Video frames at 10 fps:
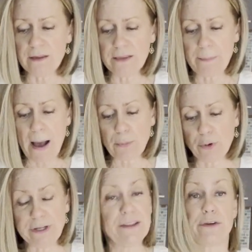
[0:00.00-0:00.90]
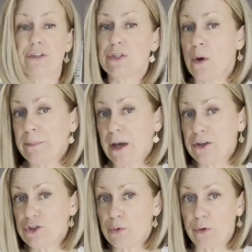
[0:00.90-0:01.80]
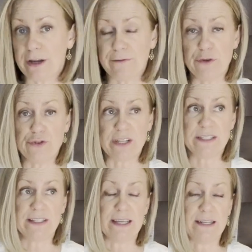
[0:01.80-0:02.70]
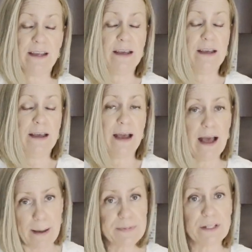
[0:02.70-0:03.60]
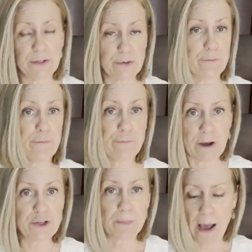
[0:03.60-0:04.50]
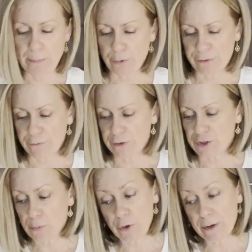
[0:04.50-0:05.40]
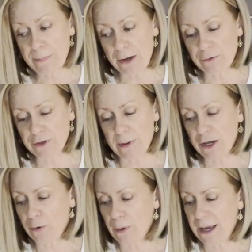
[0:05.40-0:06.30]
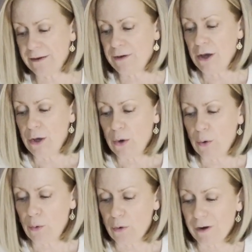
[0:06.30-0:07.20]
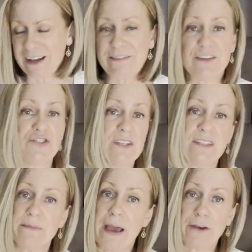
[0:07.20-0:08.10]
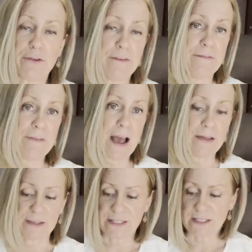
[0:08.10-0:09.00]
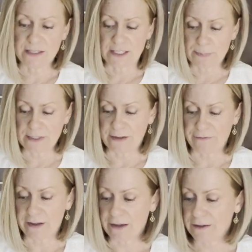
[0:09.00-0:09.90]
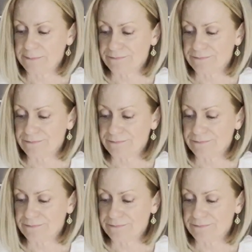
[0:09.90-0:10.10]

the popcorn in there. So I'm not sure if you just need absolute fresh popcorn for it to work better in the microwave, or if it's just a matter of how this specific